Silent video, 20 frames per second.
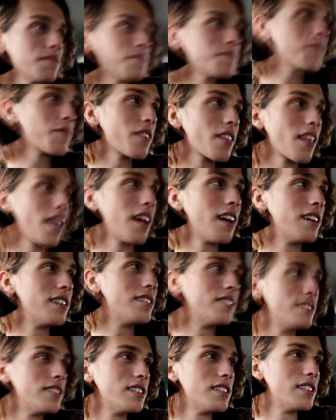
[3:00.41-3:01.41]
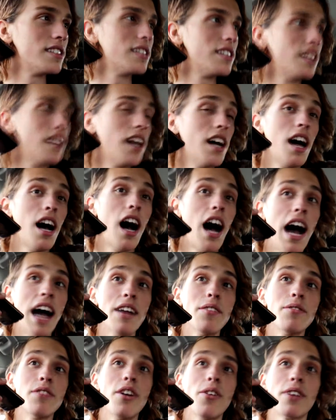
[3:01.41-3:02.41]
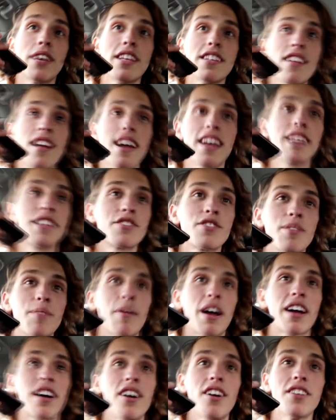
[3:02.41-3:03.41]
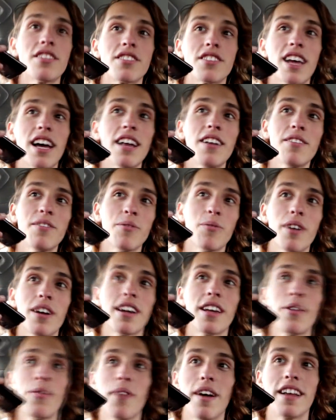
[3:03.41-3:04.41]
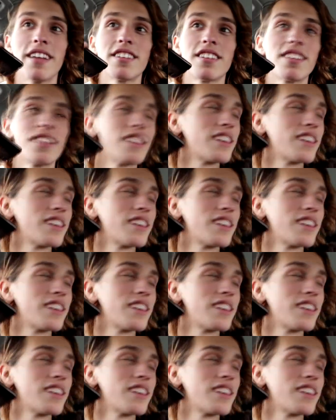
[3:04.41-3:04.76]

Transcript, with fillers: So what's Brendan doing? I don't know. He's not answering my calls. I don't know where he went.